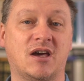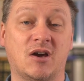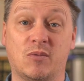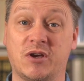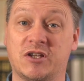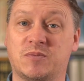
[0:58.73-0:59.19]

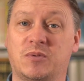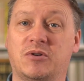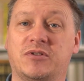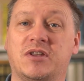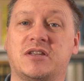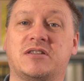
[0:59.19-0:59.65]
We
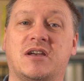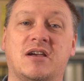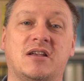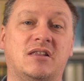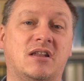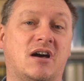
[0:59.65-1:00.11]
explored this
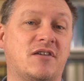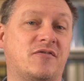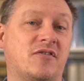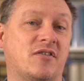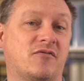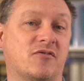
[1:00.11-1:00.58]

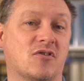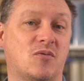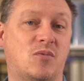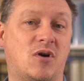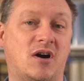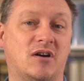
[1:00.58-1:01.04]
life for a
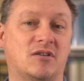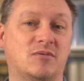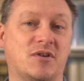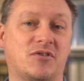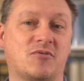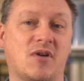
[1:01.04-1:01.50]
while,
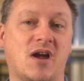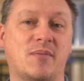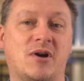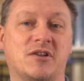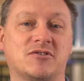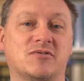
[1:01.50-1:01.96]
with
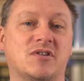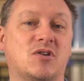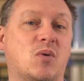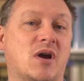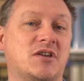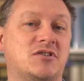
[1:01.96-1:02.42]
Graham answering
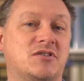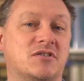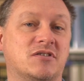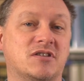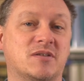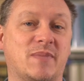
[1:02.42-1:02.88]

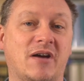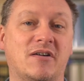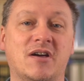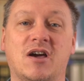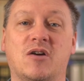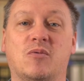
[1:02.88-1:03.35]
questions about
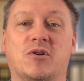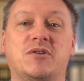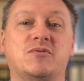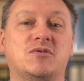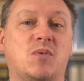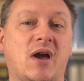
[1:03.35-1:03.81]
what he was